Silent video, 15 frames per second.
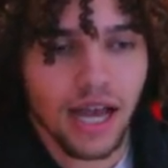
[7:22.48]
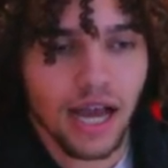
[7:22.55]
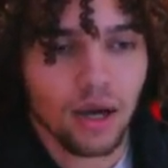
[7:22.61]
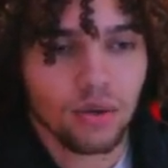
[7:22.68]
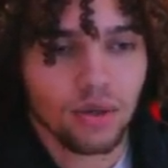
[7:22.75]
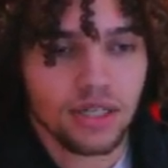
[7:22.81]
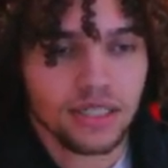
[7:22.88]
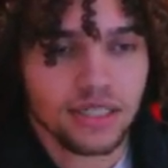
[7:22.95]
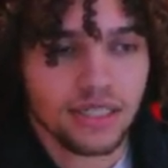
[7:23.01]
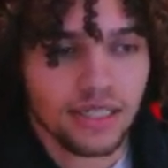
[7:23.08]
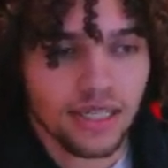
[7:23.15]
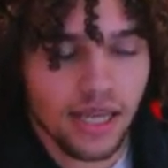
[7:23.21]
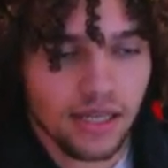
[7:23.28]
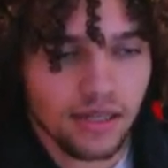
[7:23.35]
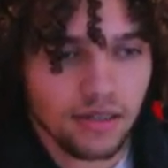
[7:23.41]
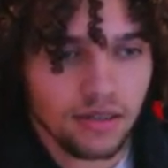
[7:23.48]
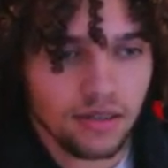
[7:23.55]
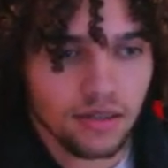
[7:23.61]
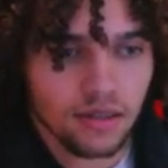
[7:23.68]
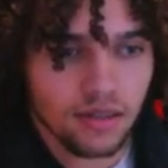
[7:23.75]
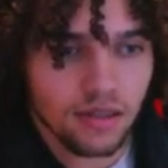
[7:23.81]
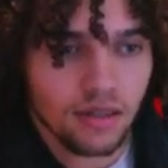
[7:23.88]
out again.
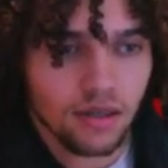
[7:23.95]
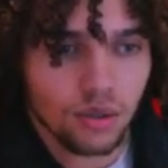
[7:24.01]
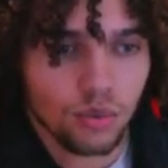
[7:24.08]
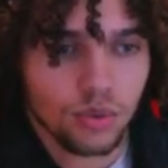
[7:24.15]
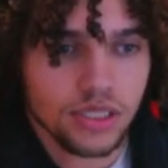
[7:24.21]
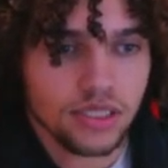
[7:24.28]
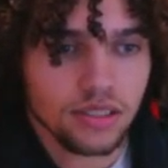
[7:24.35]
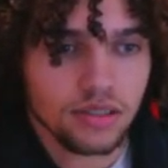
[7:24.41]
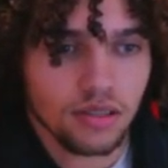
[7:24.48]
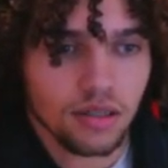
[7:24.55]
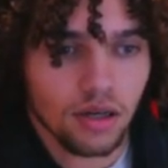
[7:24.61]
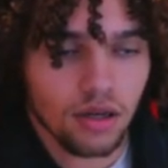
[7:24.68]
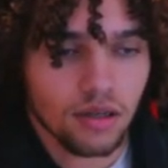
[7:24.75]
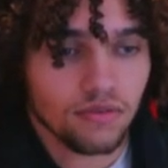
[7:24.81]
We, in